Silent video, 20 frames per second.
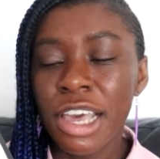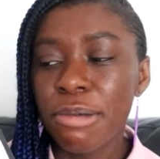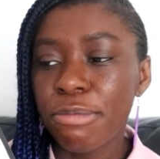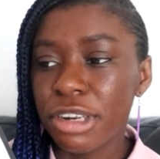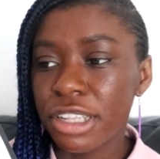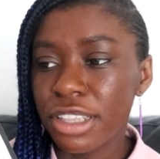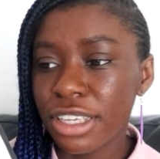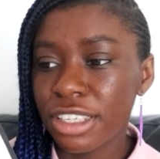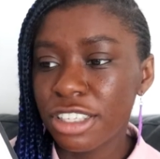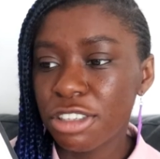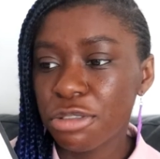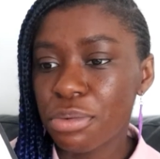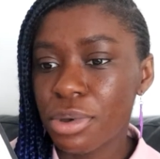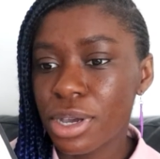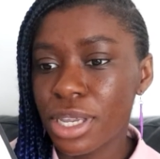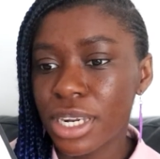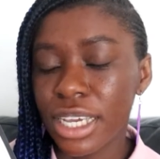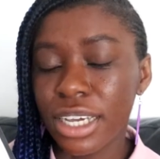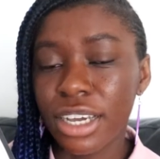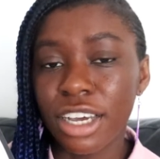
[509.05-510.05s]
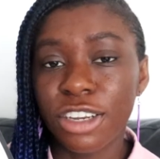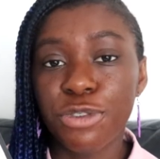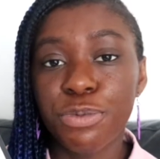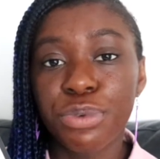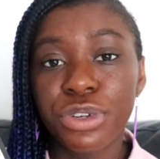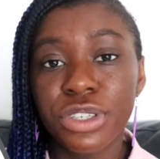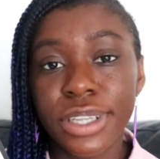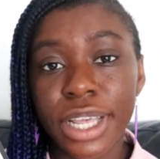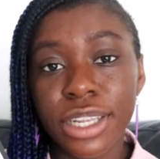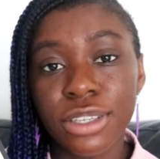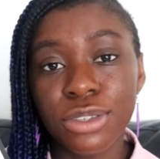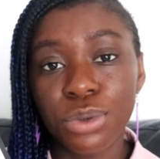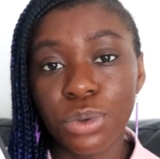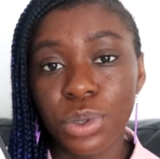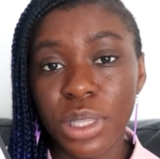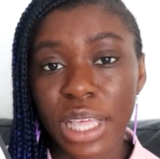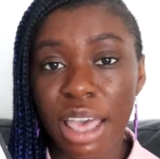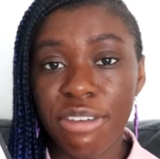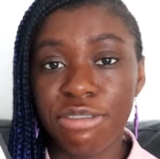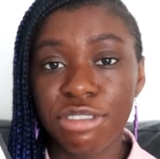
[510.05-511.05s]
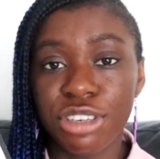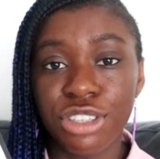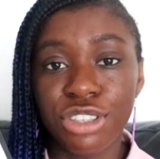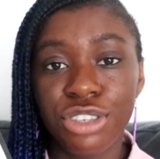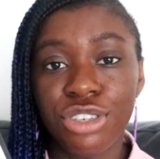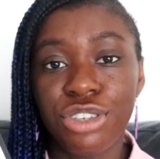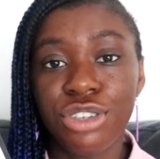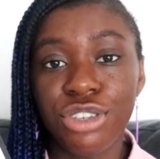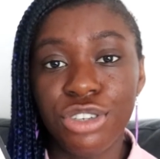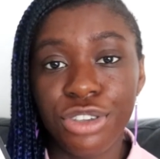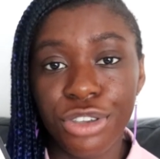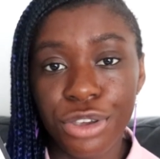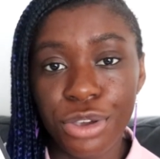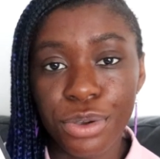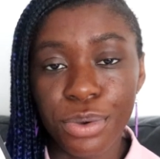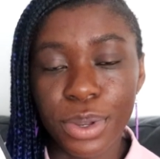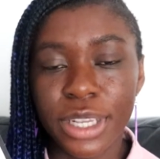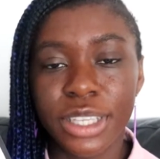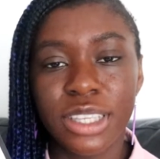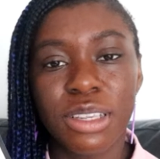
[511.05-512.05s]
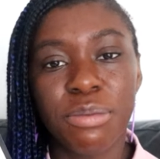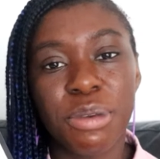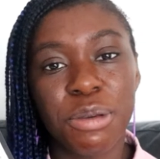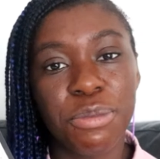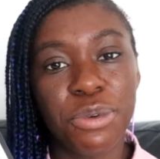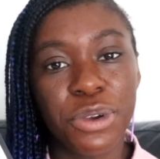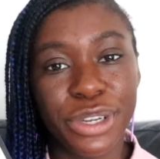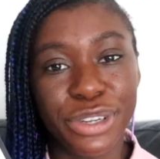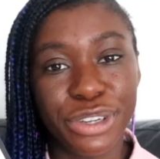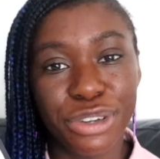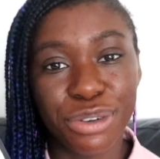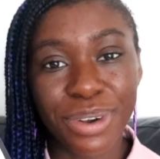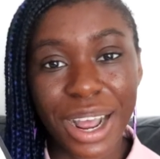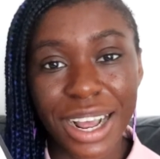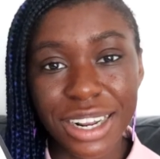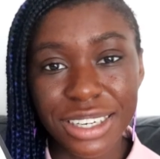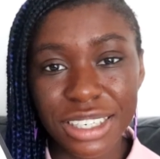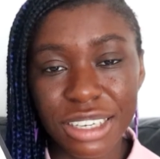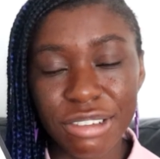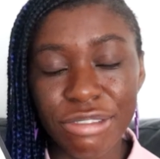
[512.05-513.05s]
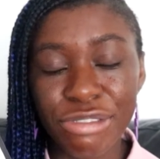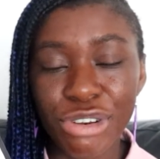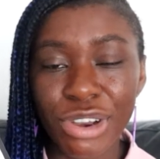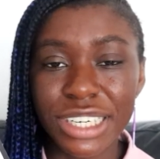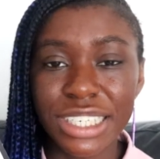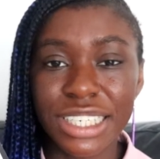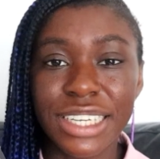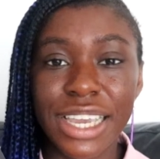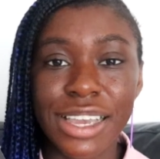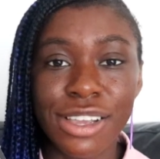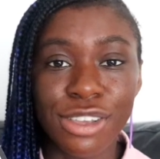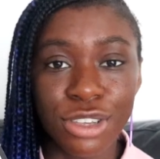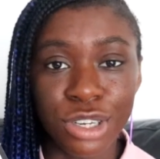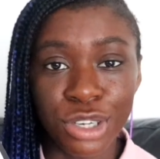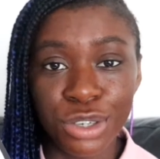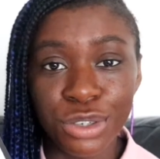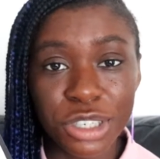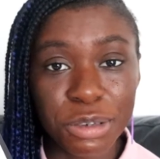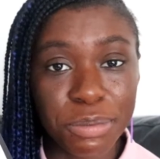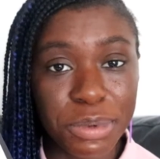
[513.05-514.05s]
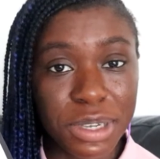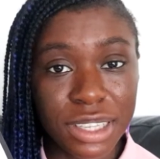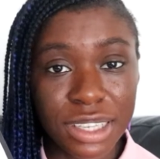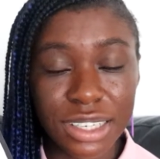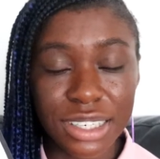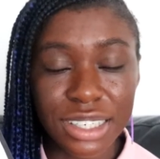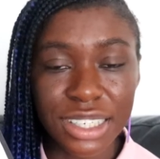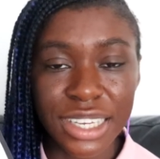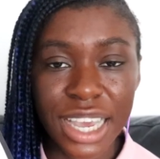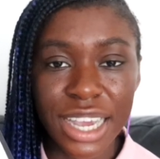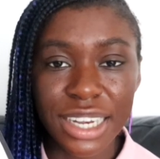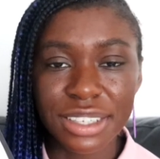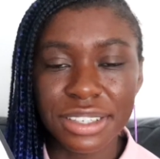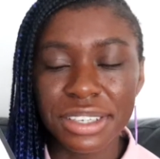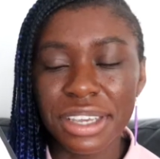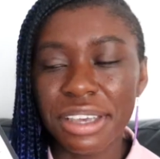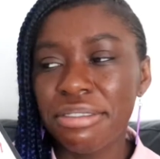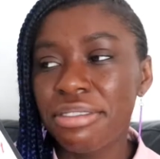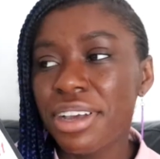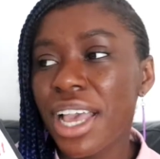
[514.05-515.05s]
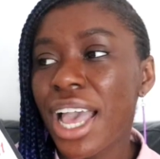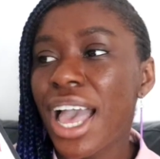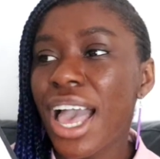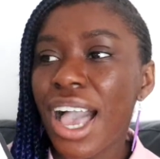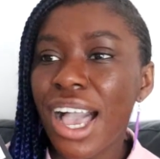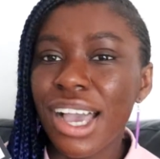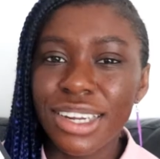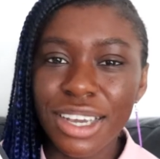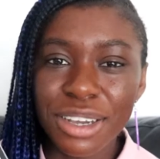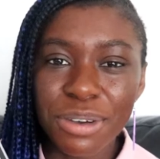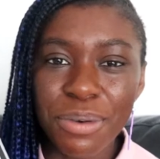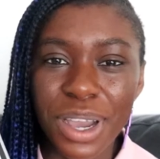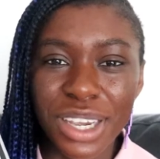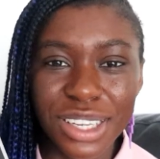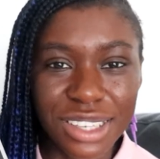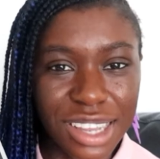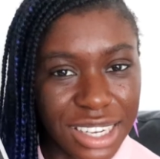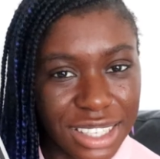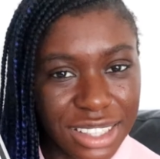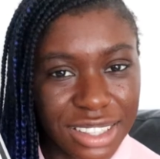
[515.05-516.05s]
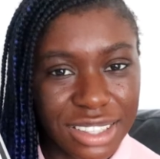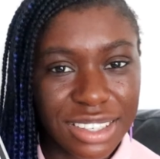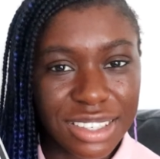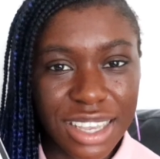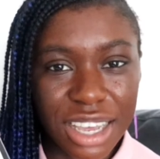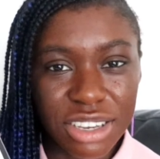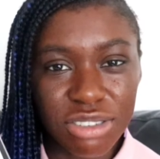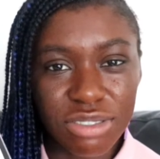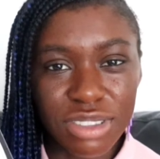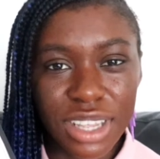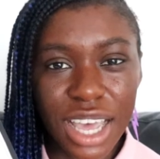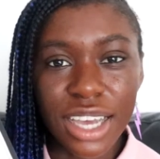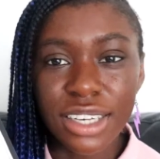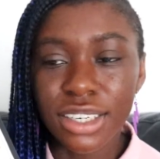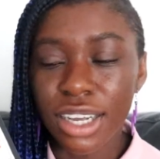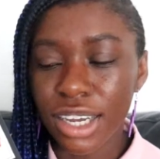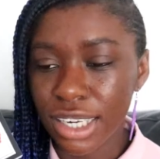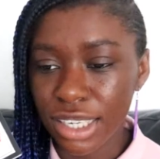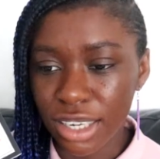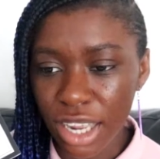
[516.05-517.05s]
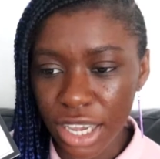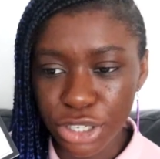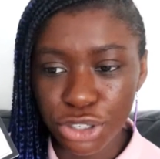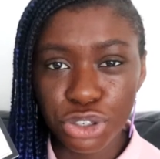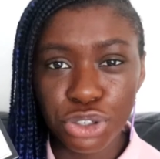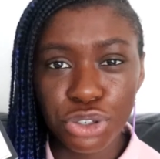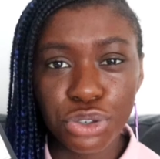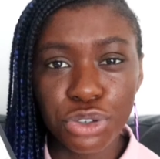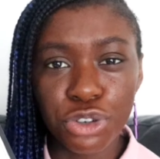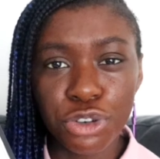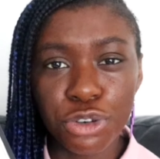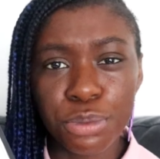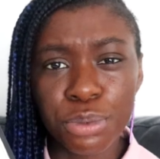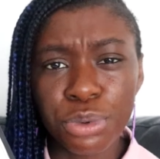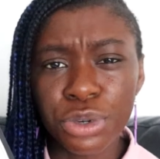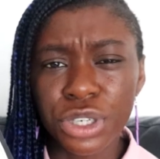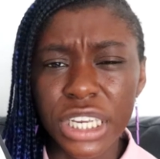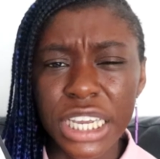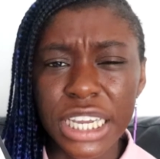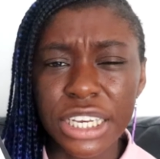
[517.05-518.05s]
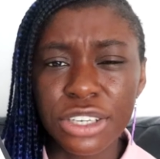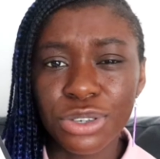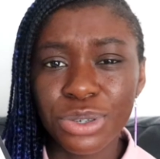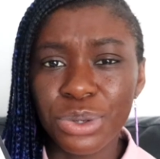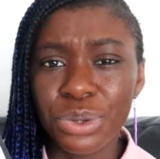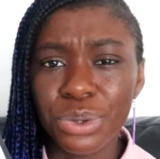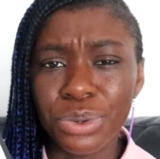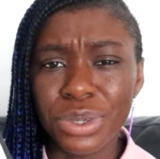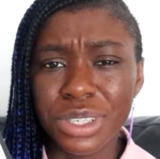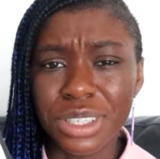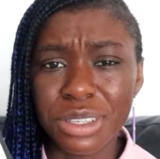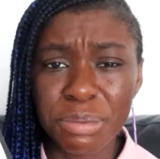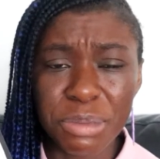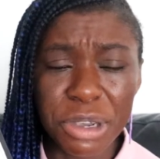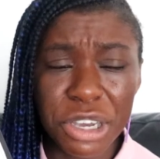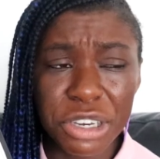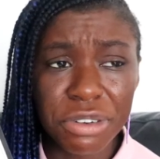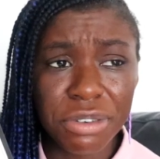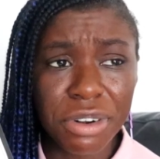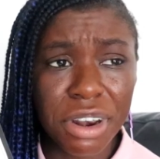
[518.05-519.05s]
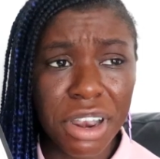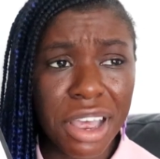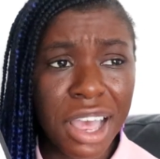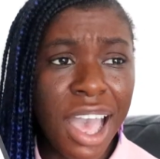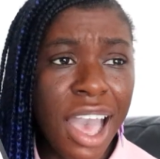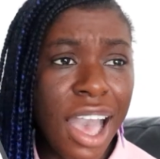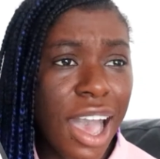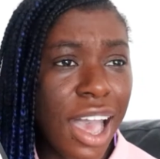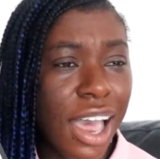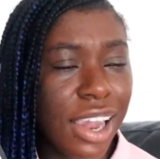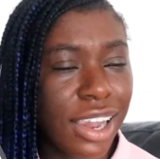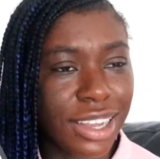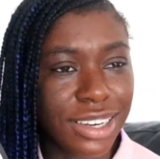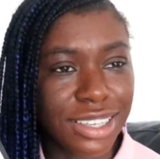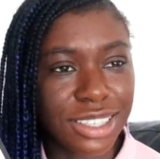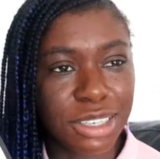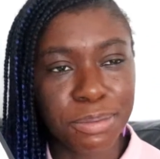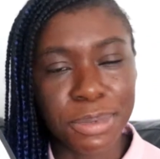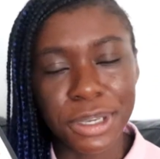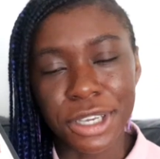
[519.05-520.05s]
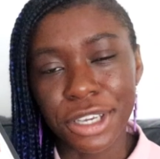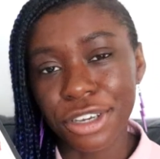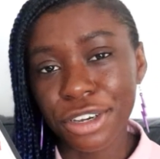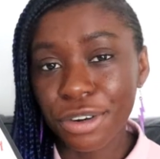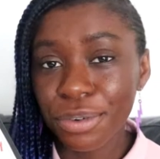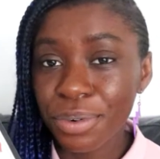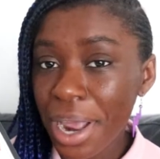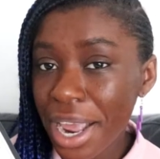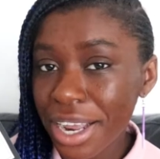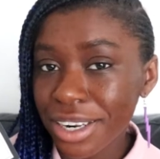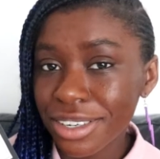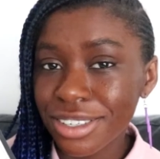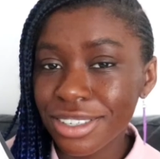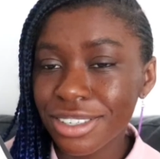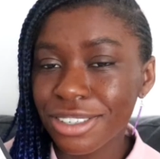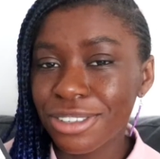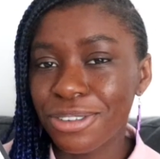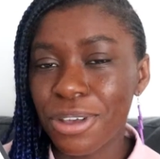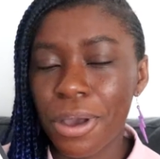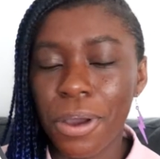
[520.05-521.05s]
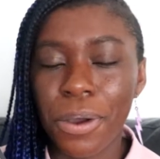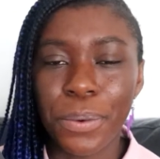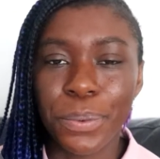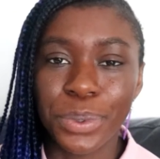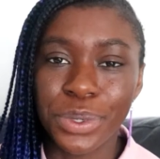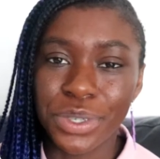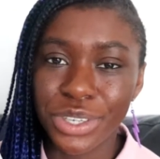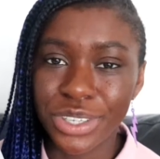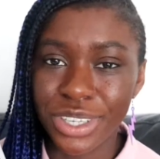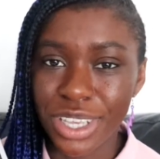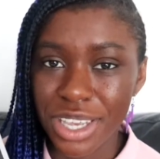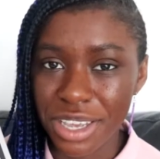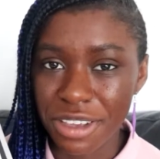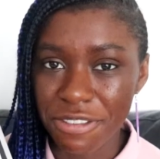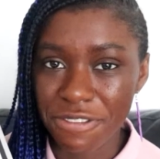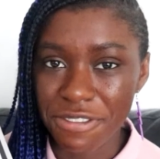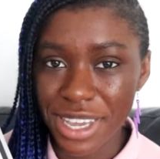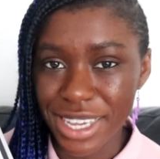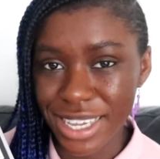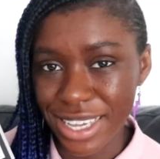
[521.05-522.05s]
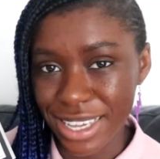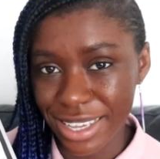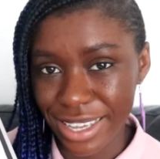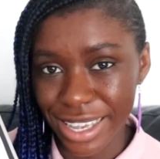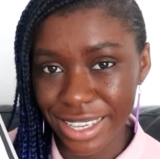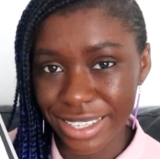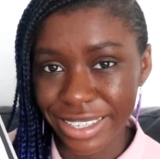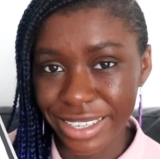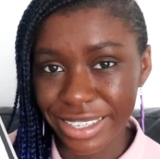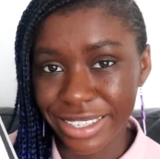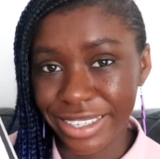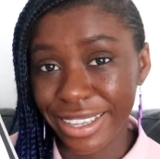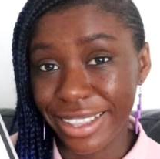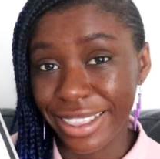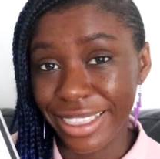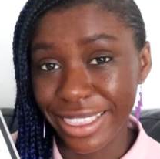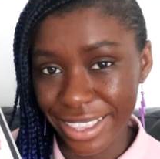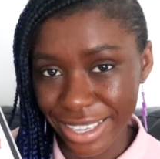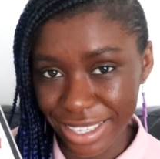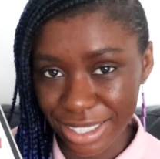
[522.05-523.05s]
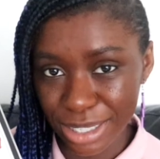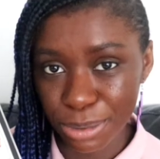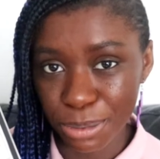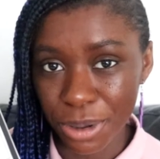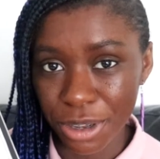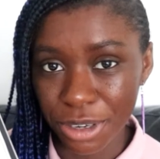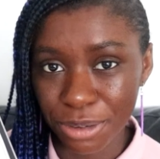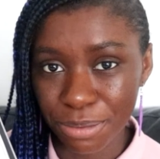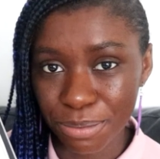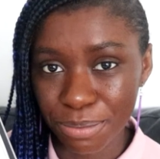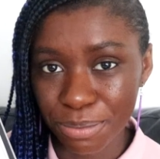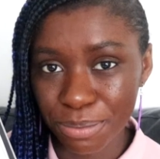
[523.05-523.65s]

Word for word: But in this one it kind of presents all the evidence to you and it's a bit more interactive, trying to get you to be the detective, and I quite like the sound of that. I like to predict who is the murderer, I like to be correct, so we'll see if I can guess it in this one.